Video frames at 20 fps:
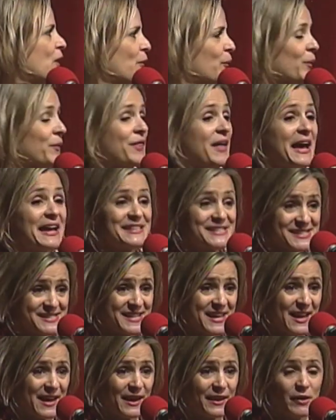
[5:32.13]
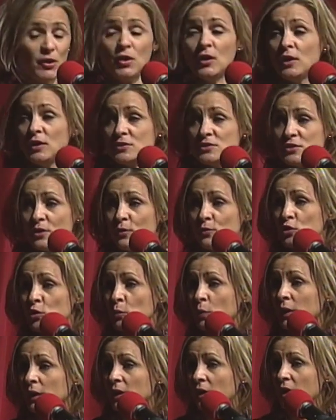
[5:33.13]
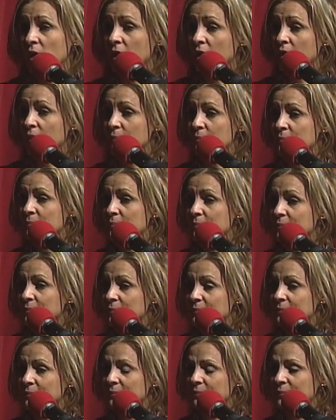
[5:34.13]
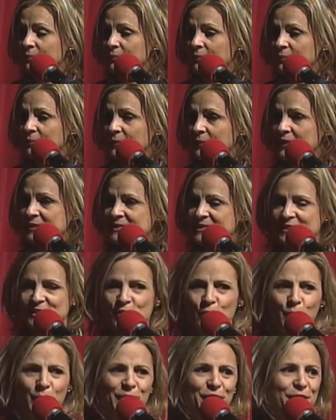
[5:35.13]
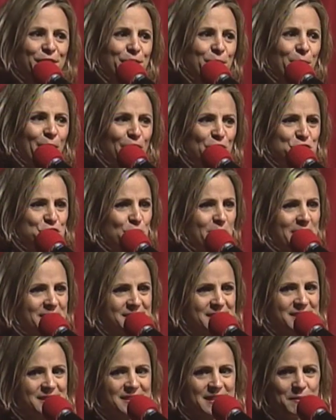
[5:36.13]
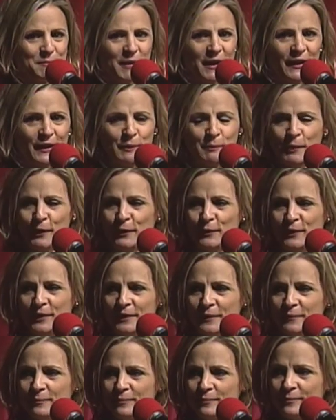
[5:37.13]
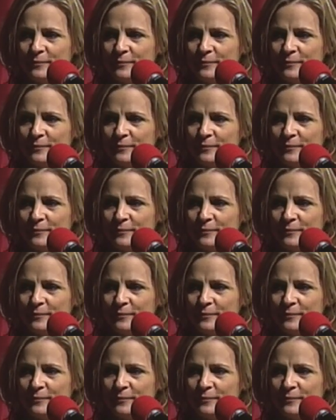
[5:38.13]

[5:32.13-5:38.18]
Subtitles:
With that said, so you want to, because it's so weird to wear a dress and stand behind a podium.